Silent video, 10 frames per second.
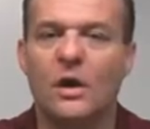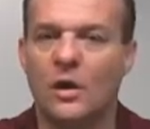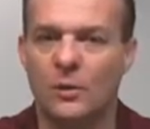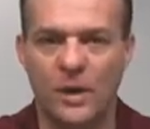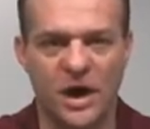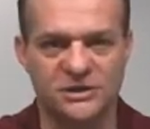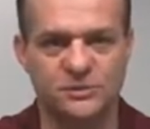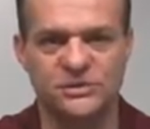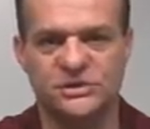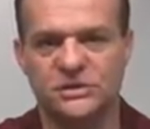All
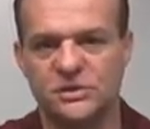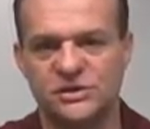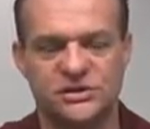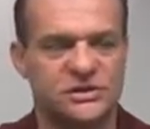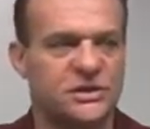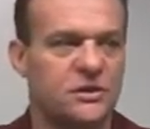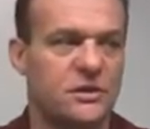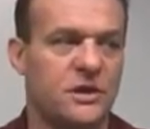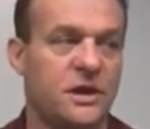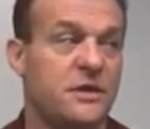possible solutions. You
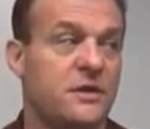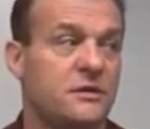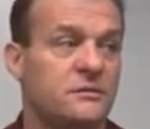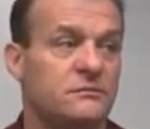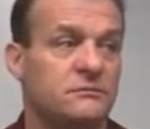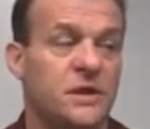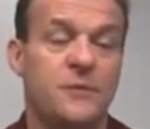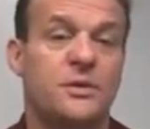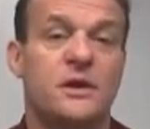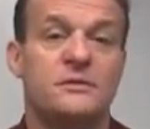know, another
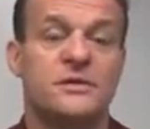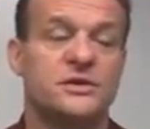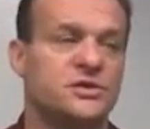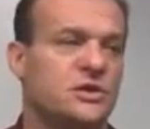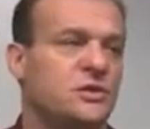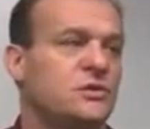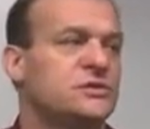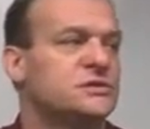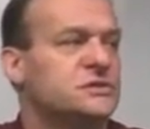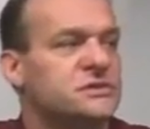couple other things you can do
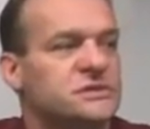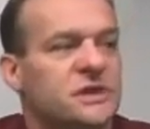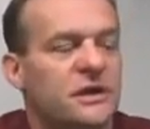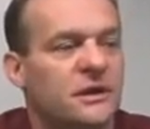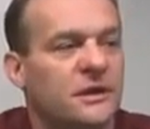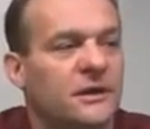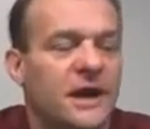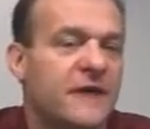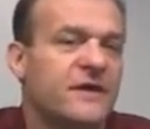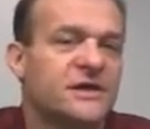is
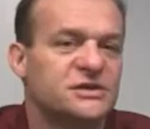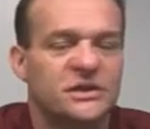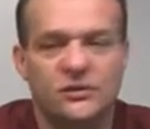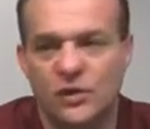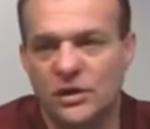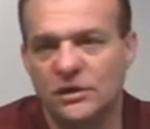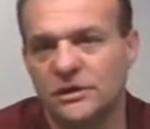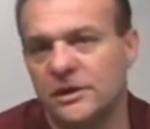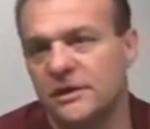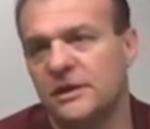I've actually
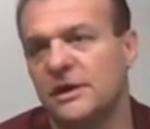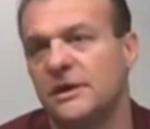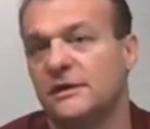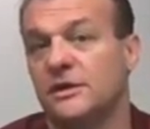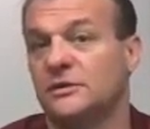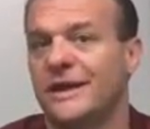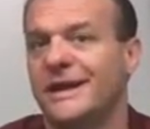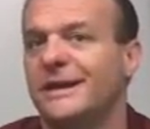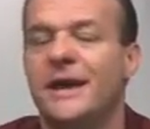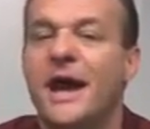drilled in
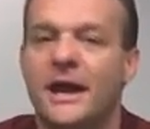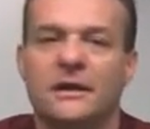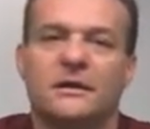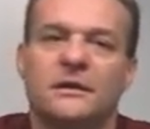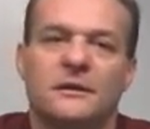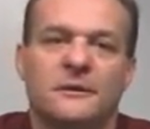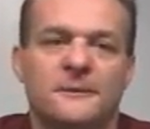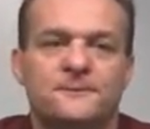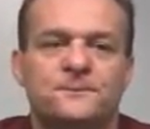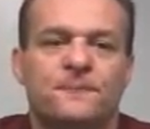late at night,
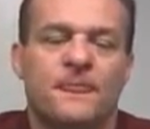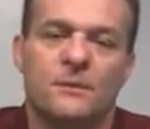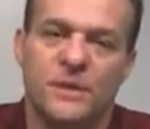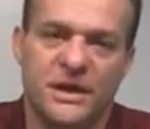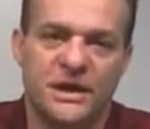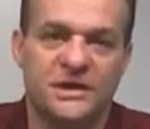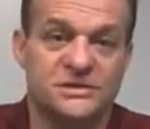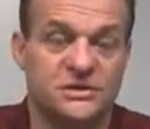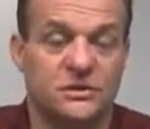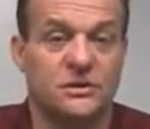
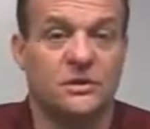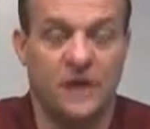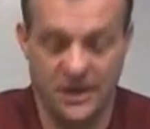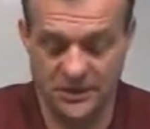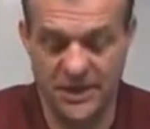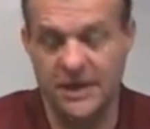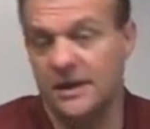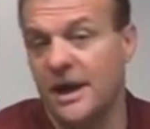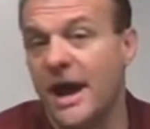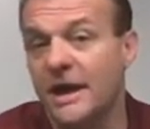because late
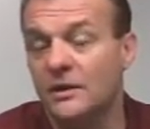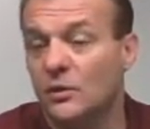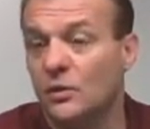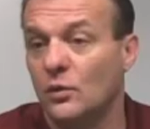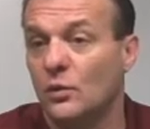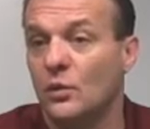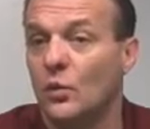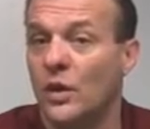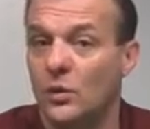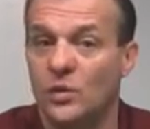at night,
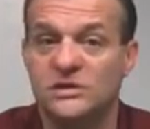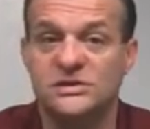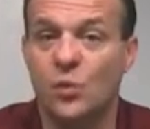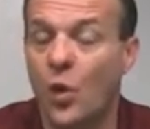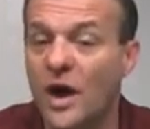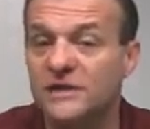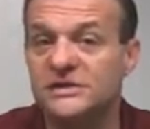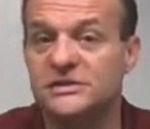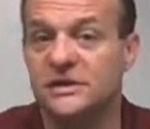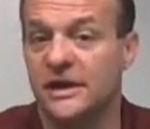what was
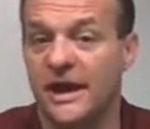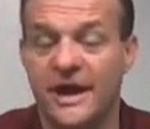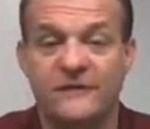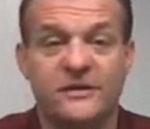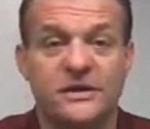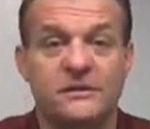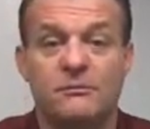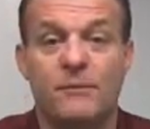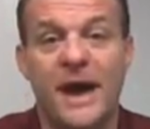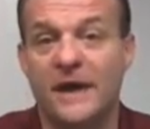once a heavy
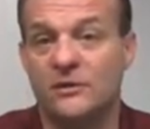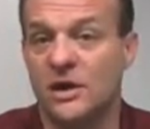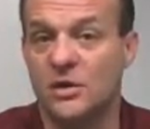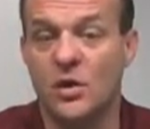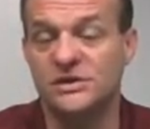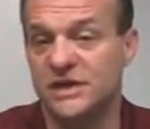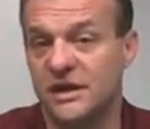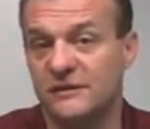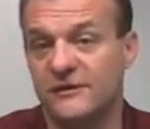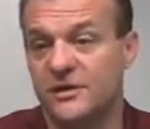background noise
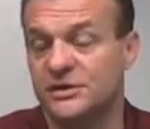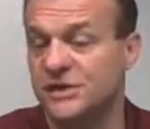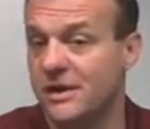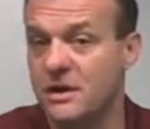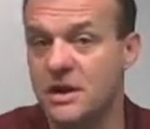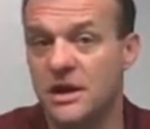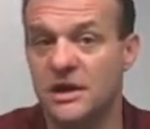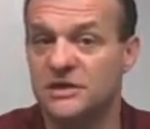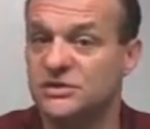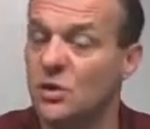interference
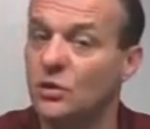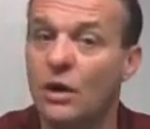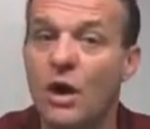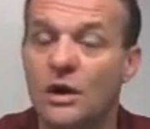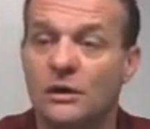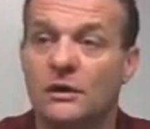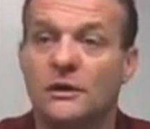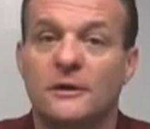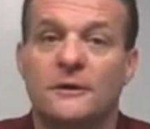area is no longer.